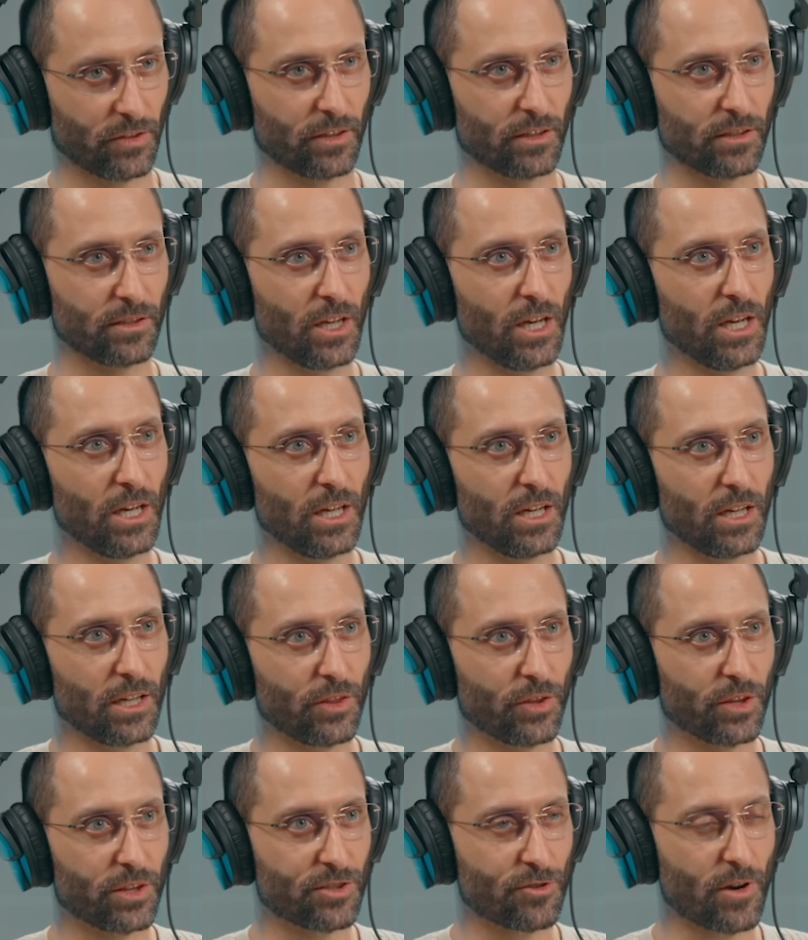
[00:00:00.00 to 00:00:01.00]
And
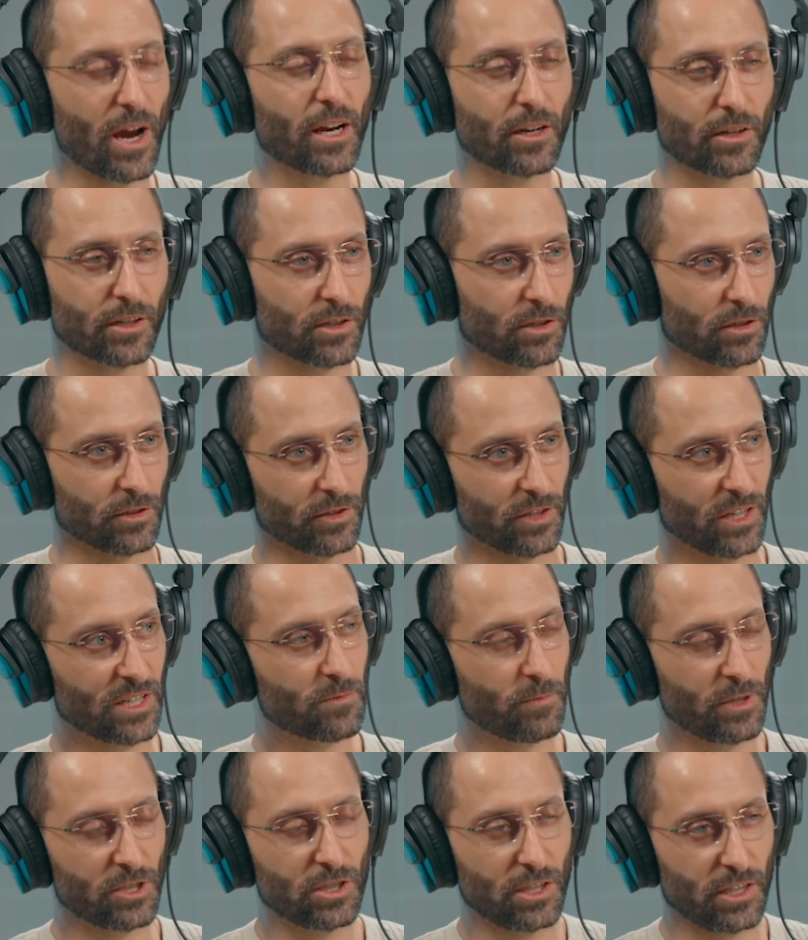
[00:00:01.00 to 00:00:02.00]
the track record,
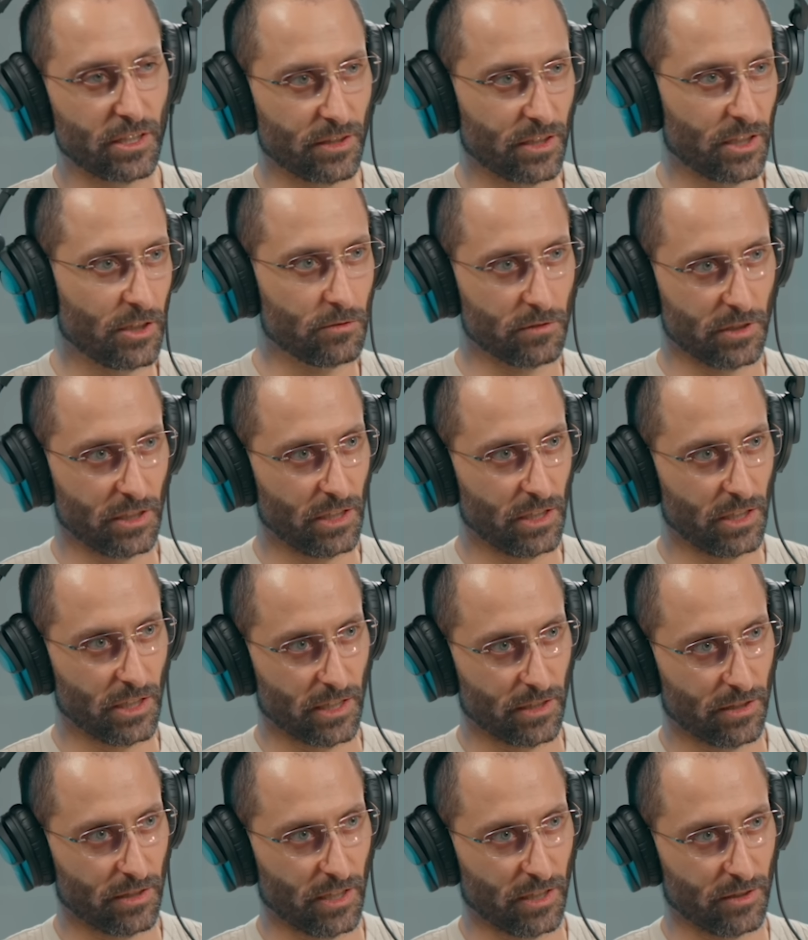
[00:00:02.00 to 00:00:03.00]
especially in the UAE
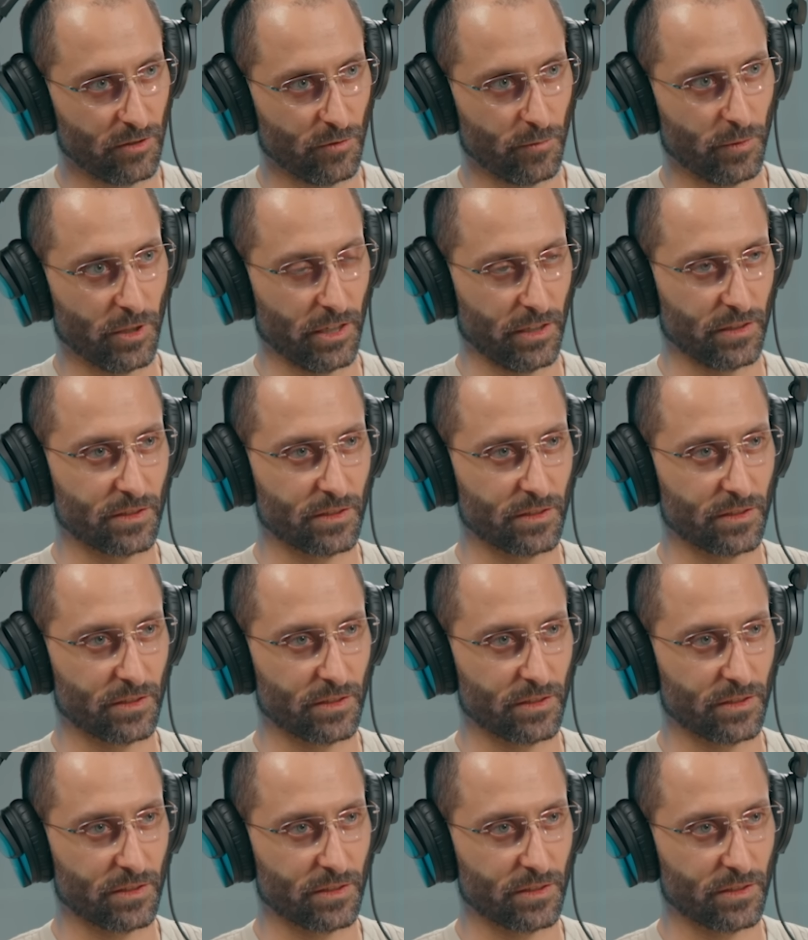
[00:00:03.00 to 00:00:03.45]
and Dubai,